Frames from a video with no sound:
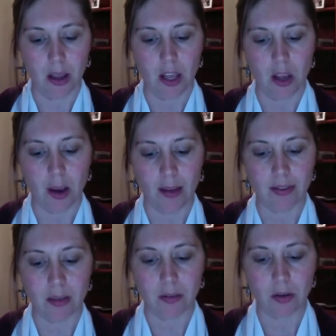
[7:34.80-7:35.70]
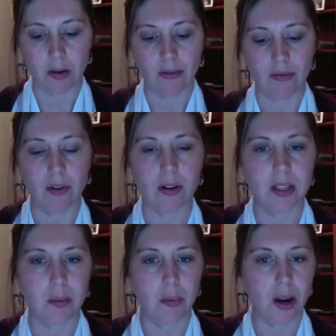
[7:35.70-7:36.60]
You have some sort of
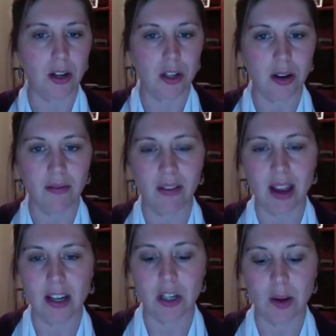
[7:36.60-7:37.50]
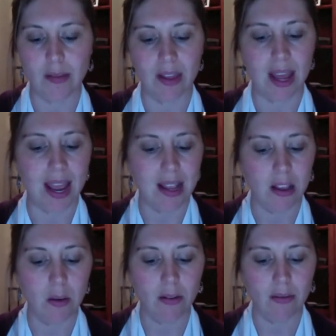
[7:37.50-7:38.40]
first impression effect. You have the
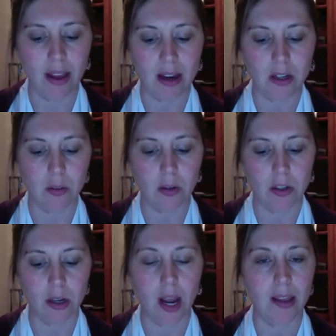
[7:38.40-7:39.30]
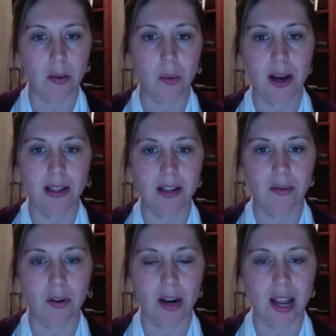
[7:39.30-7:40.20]
halo effect, which either positive
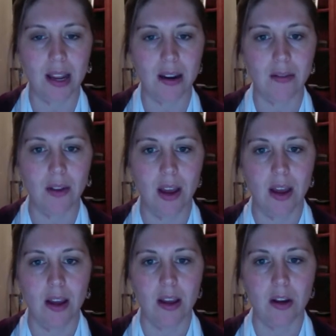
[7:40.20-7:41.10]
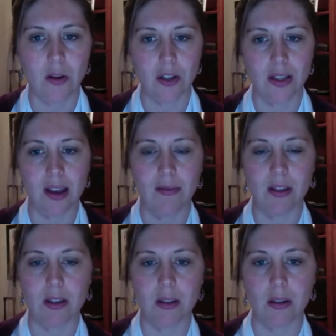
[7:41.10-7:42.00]
or negative. You just have
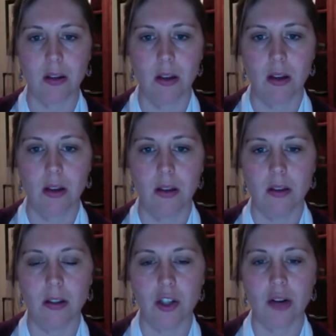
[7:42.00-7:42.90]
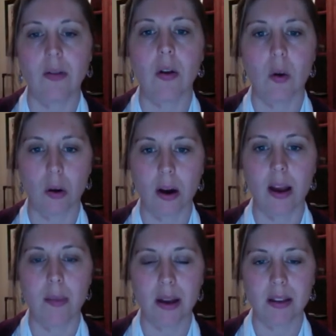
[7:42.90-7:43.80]
this general aura
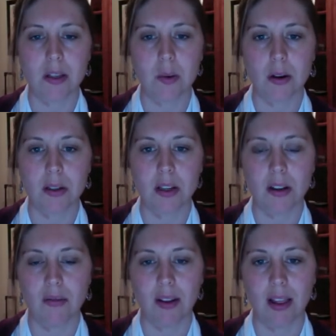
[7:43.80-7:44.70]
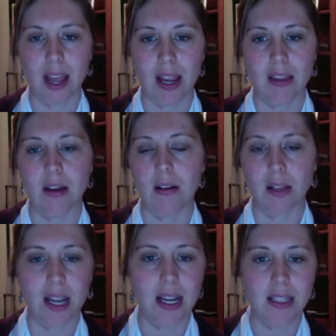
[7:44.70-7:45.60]
about this person. You feel like they're
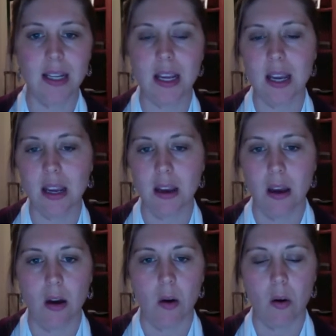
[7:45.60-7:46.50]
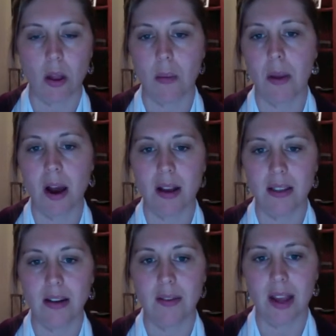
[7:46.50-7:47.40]
lazy, or on the
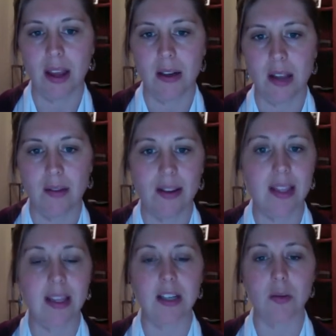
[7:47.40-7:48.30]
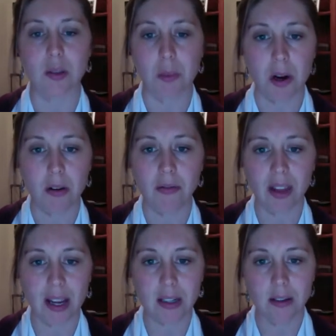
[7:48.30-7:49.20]
positive end, everything they do is
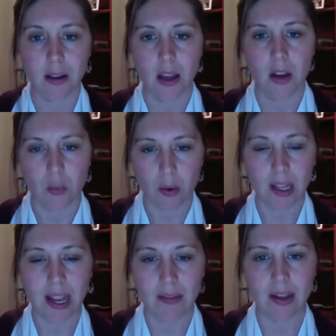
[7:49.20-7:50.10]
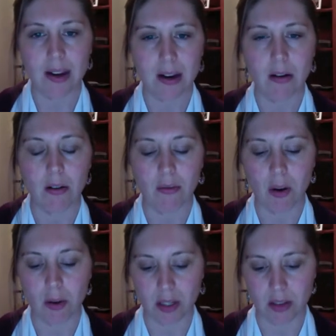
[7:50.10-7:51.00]
perfect. Really have that narrow
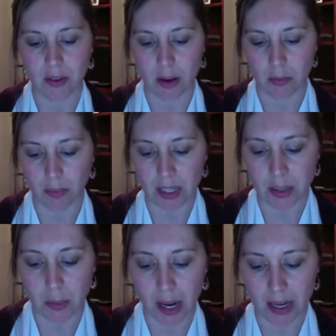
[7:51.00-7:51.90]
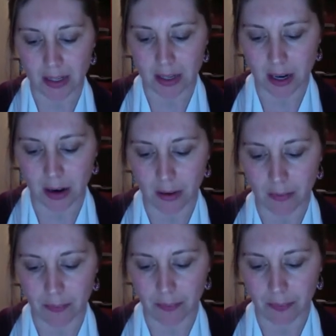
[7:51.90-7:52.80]
focused view. That's a biased error.
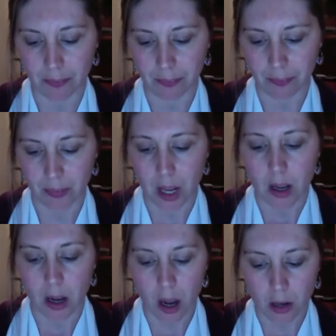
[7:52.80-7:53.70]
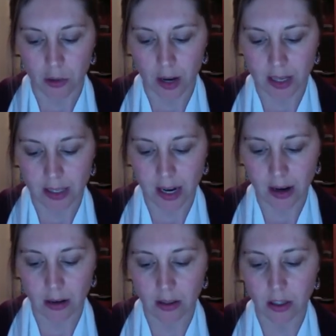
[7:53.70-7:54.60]
Contrast
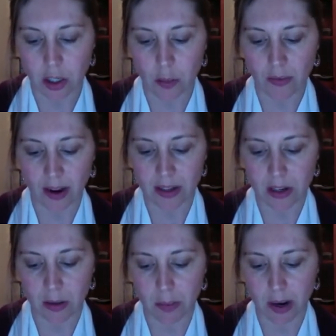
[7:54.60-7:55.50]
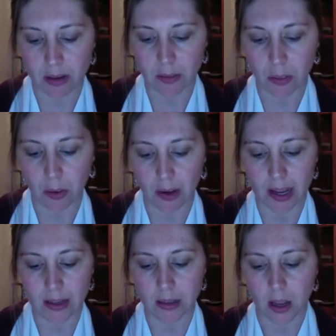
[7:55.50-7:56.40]
errors. Supervisor compares
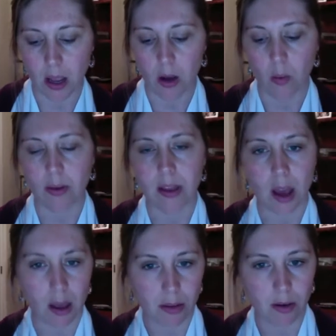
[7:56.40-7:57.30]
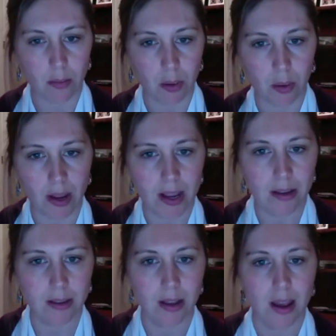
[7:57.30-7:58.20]
employees with other
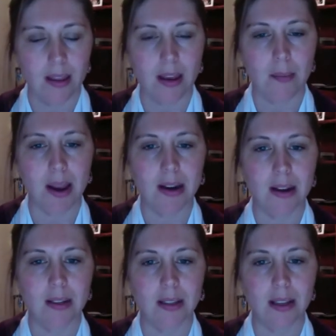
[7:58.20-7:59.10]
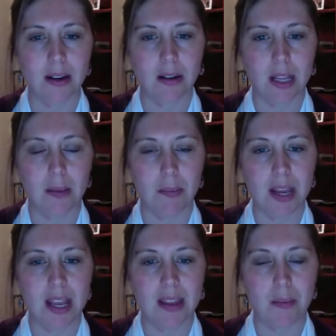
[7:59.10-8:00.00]
employees. That might not necessarily
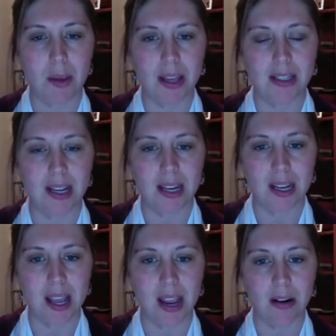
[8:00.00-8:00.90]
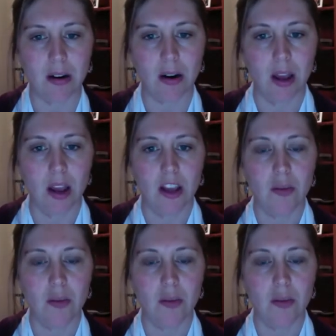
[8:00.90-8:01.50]
be the best indicator. You